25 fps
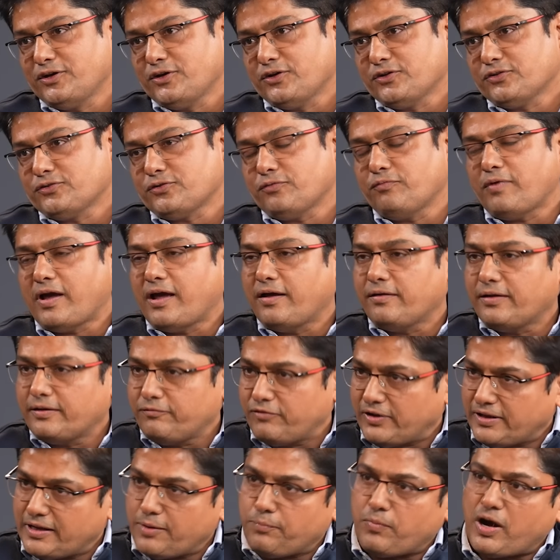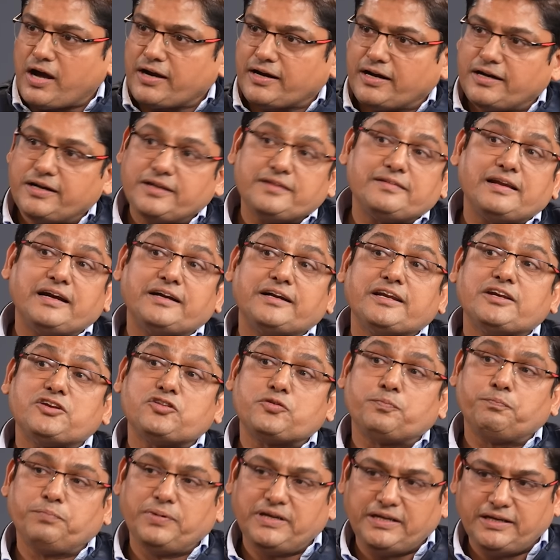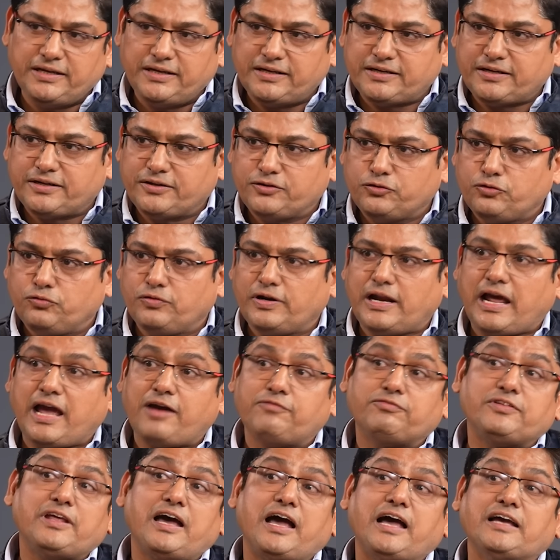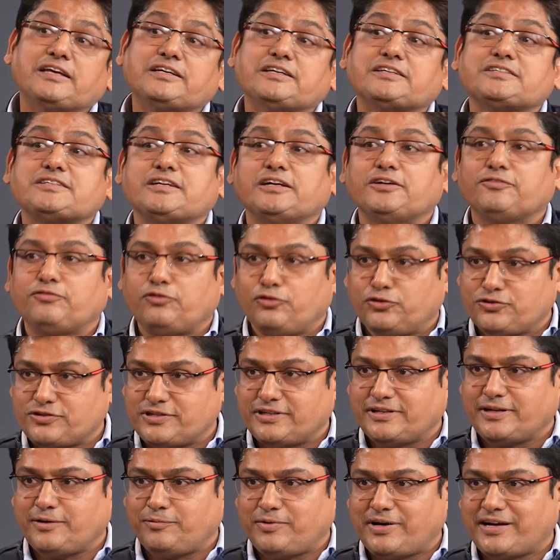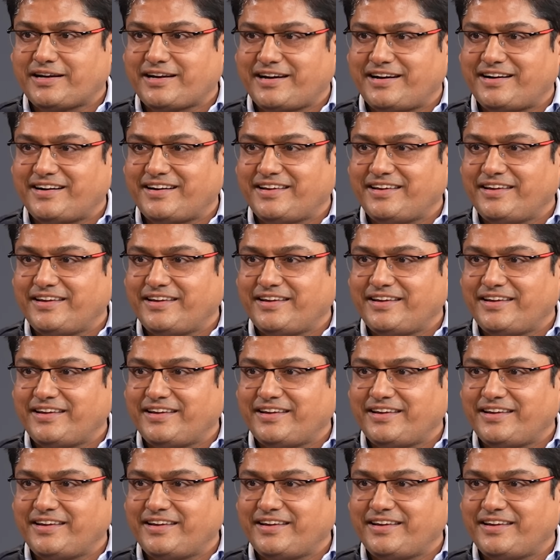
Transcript: So when the market is at its peak, you will have the highest inflows in the market.